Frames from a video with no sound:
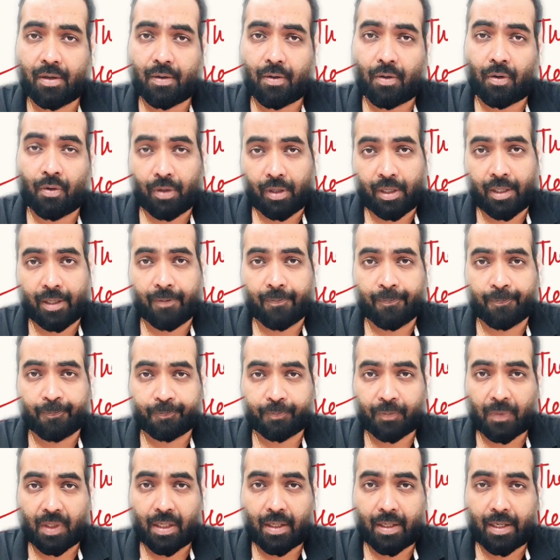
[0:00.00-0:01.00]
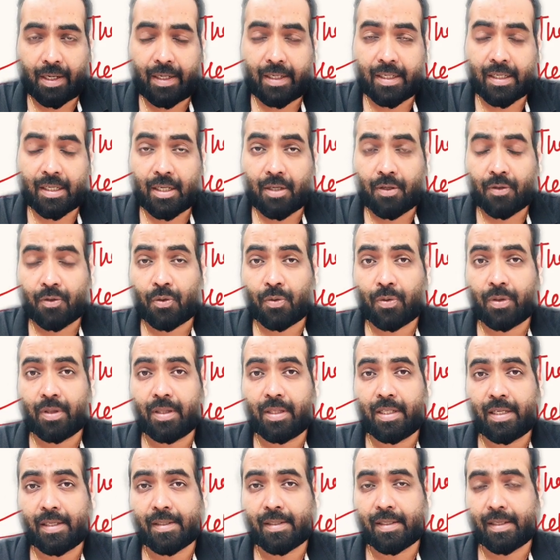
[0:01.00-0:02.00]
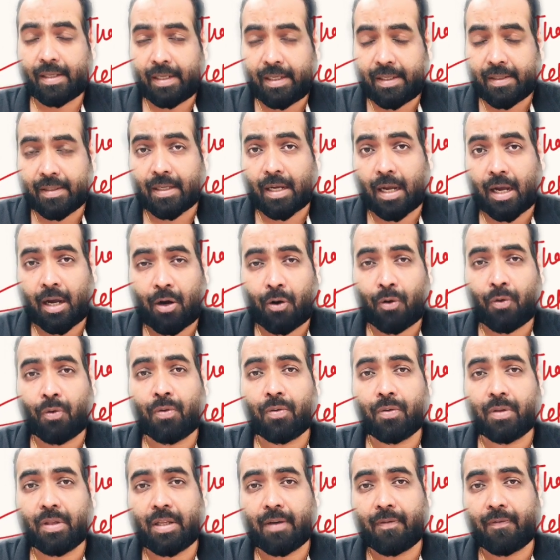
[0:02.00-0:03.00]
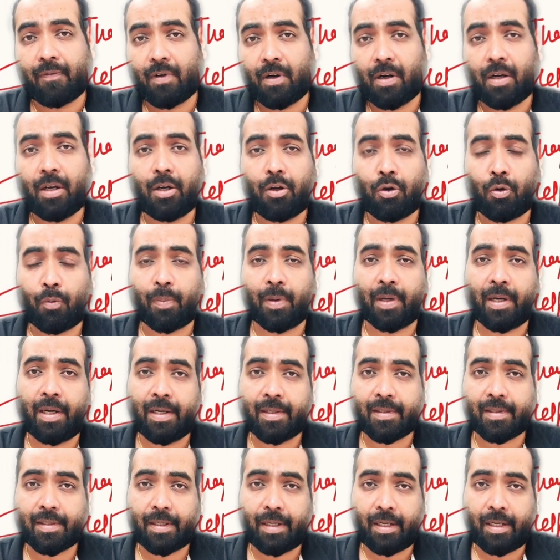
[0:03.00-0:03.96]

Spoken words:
only, right? So this is how the world operates